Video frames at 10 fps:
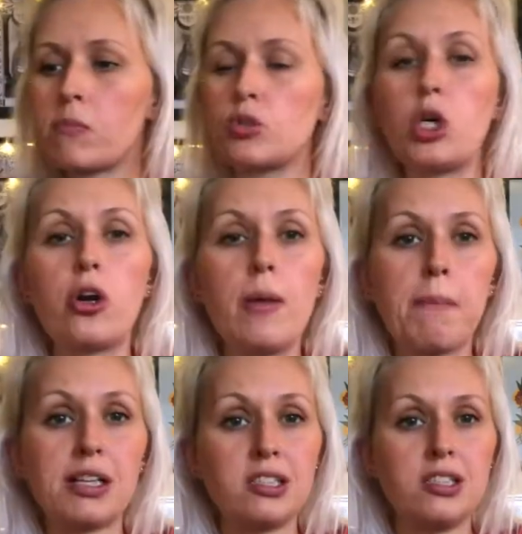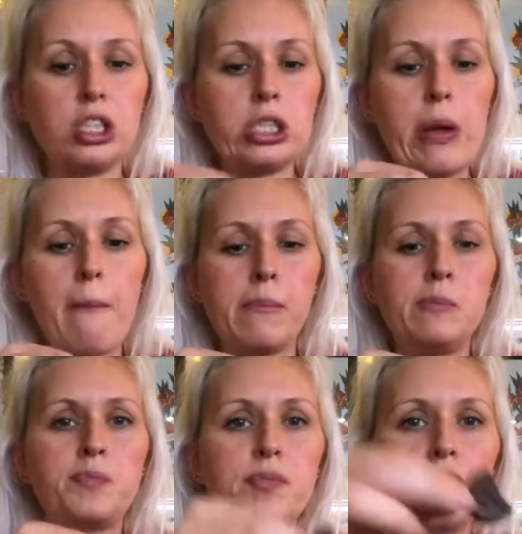Chocolate buttons.
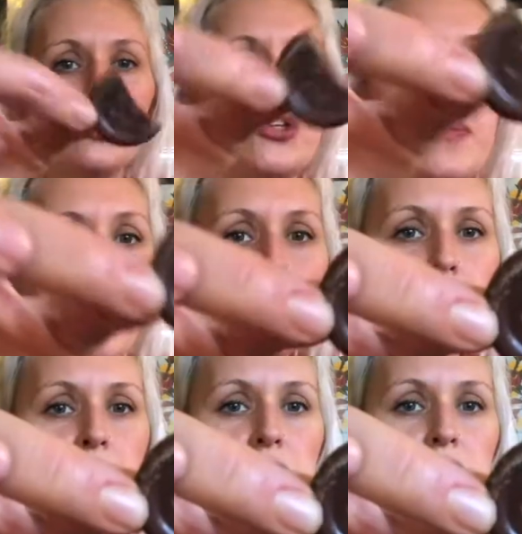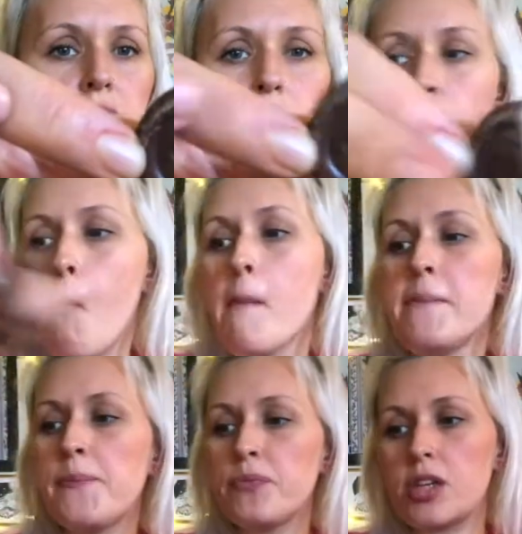Snowman buttons.
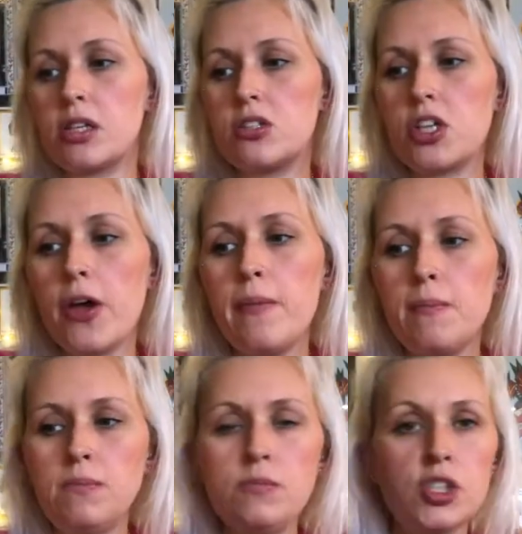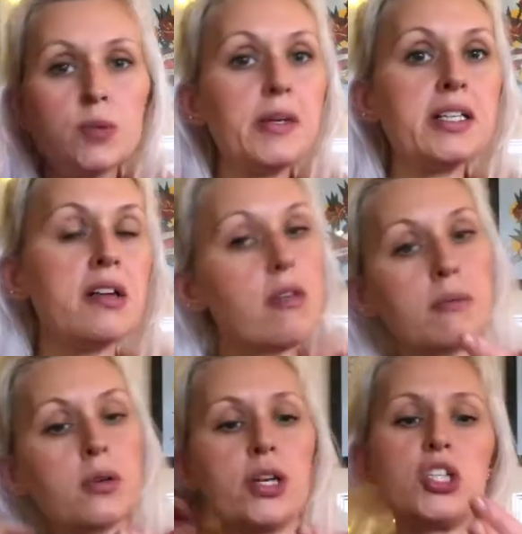So, just wanted to give them a
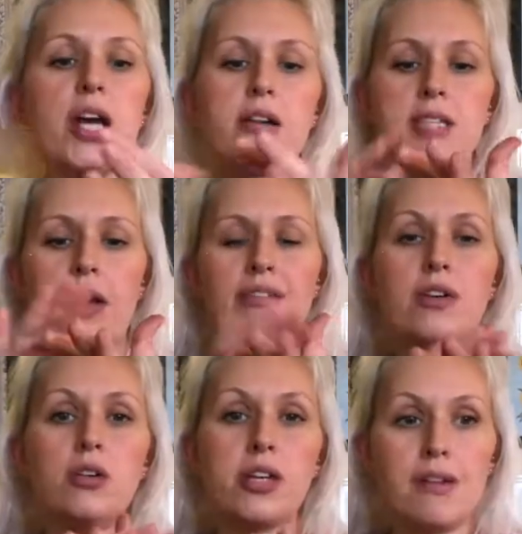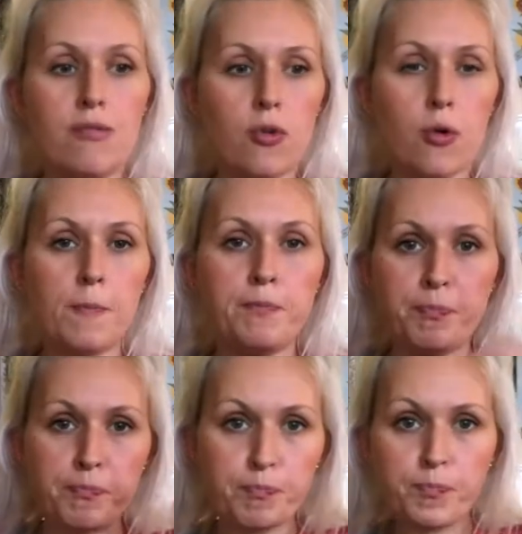quick shout out if you're looking for
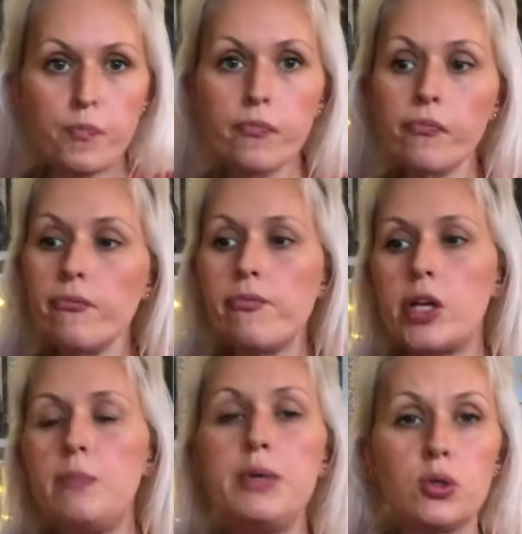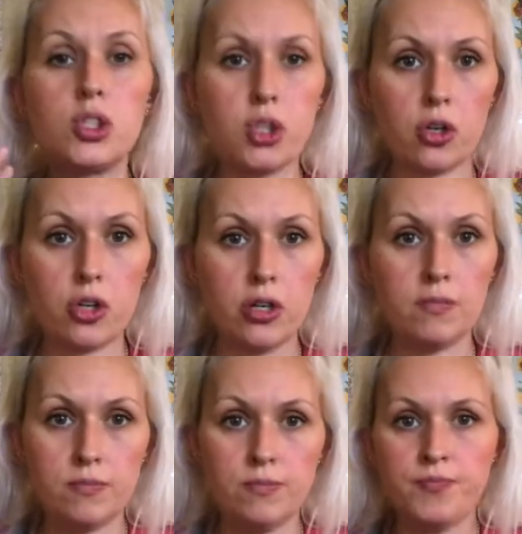milk chocolate
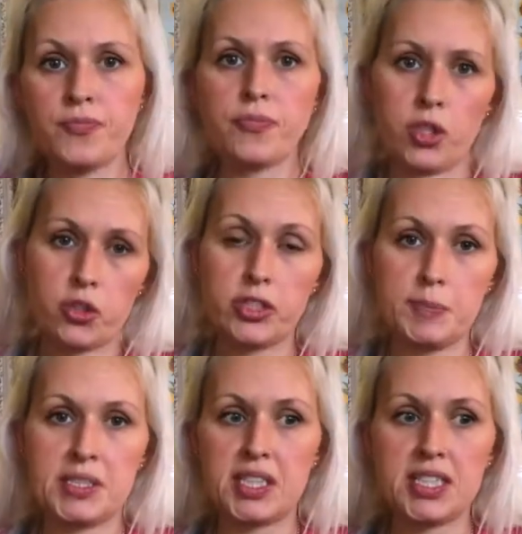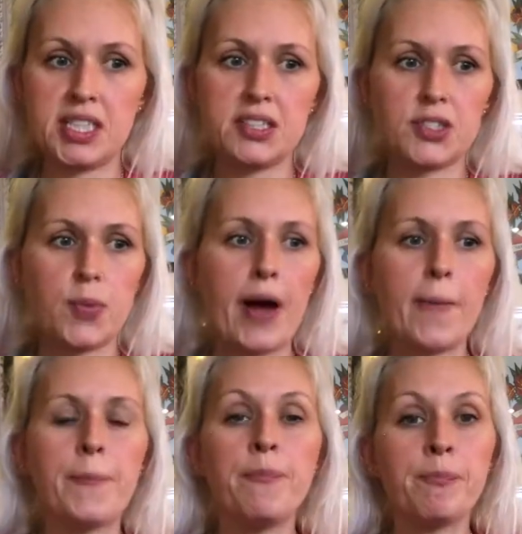Christmas ideas as well.
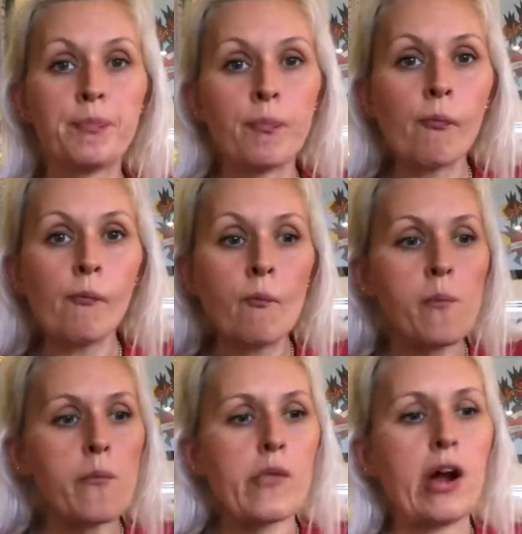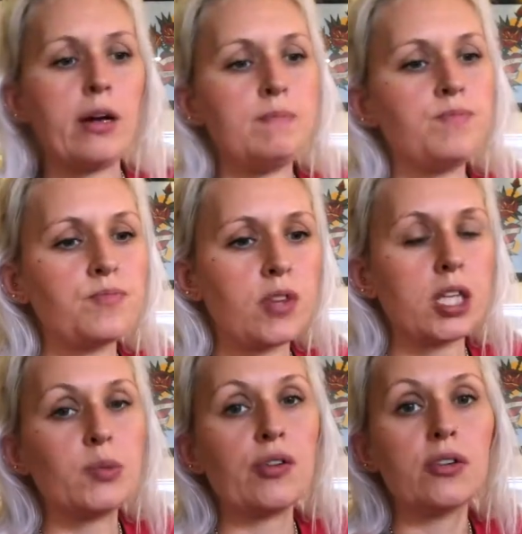So
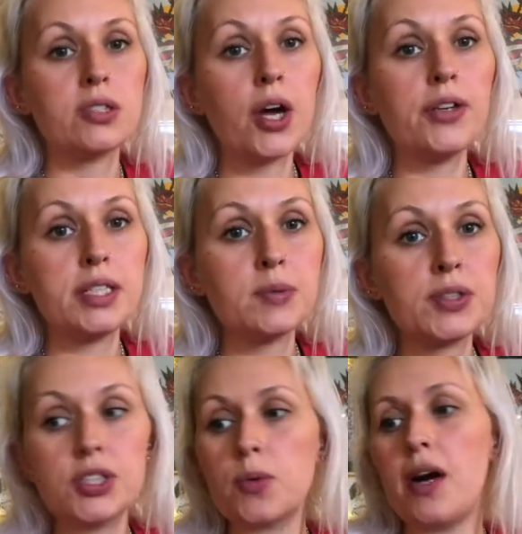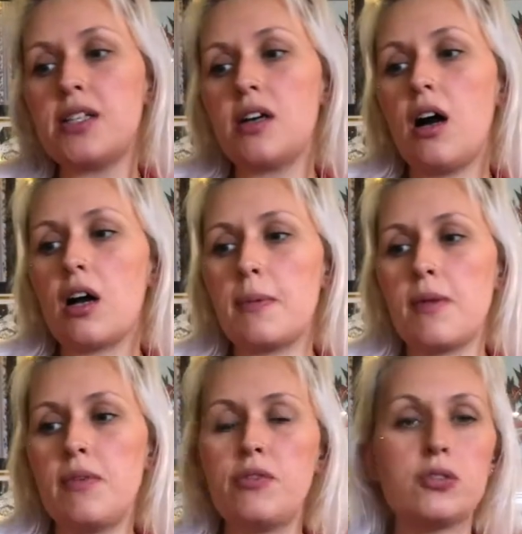we've got the Tonys, which is quite dark, but then
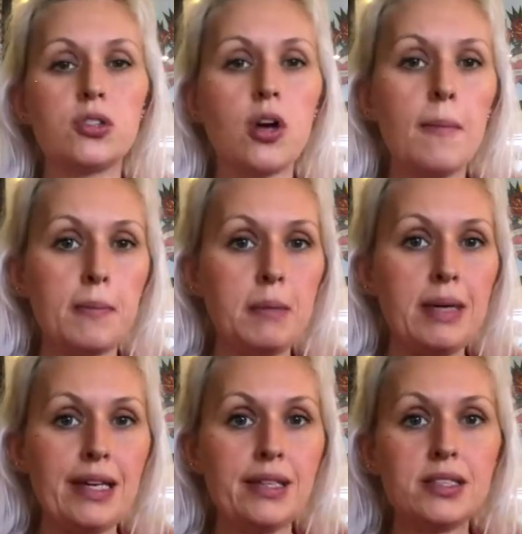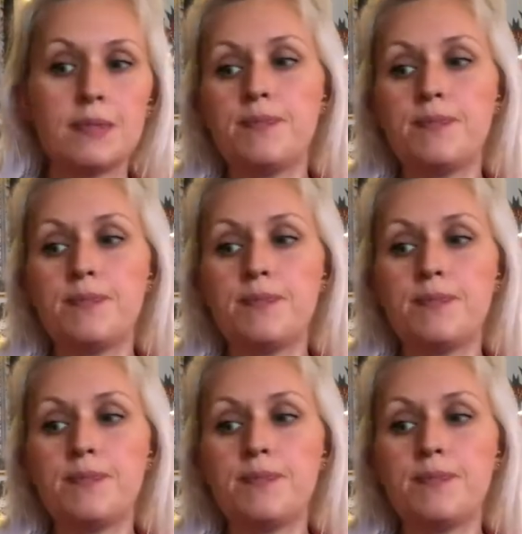we've also got Mummy Meags,